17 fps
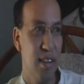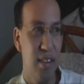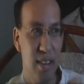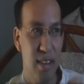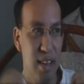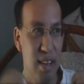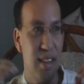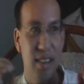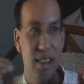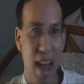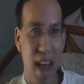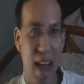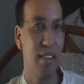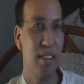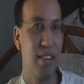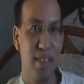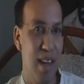the
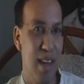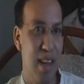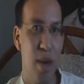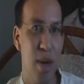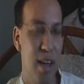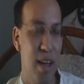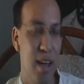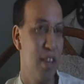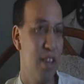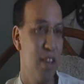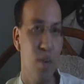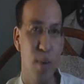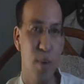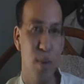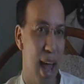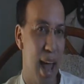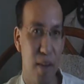exact same way they
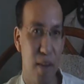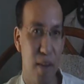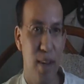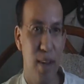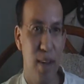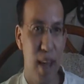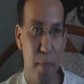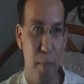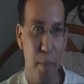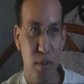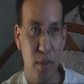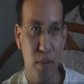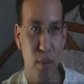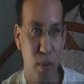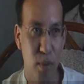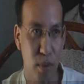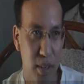do in every
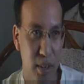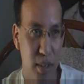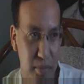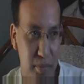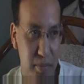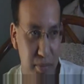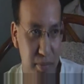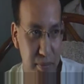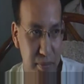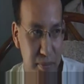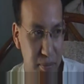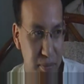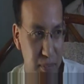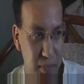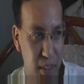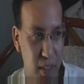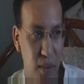episode.
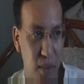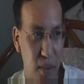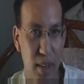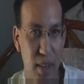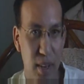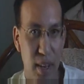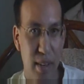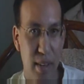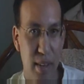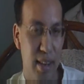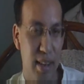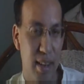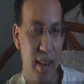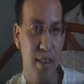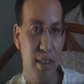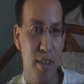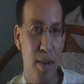You know,
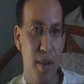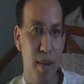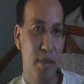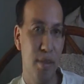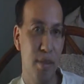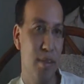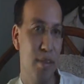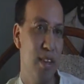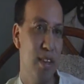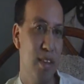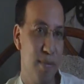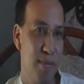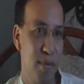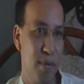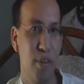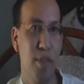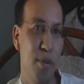Dennis the Menace in the
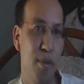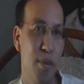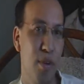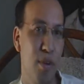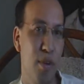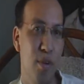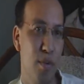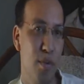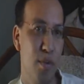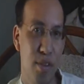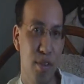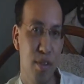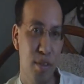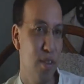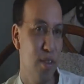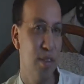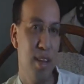first episode is
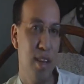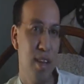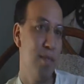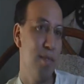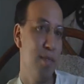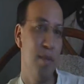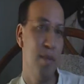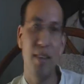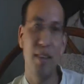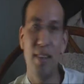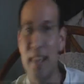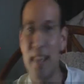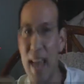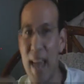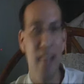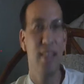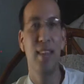still Dennis the Menace at
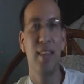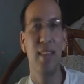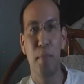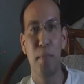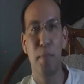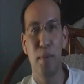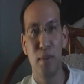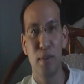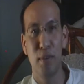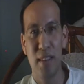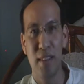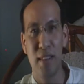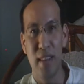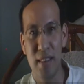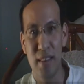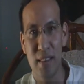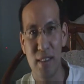the end of the episode, at
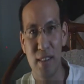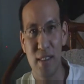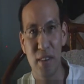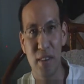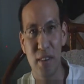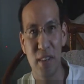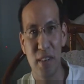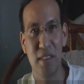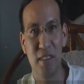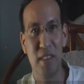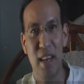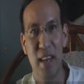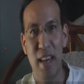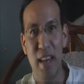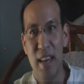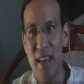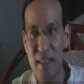the end of the series.
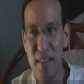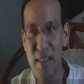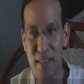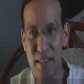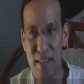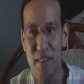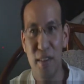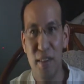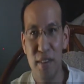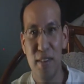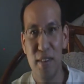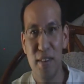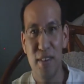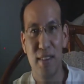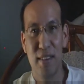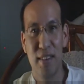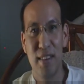He's still
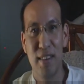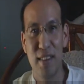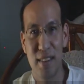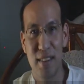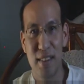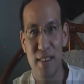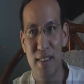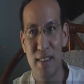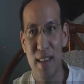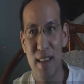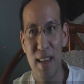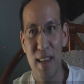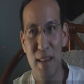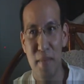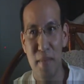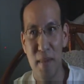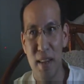this
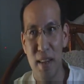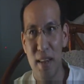same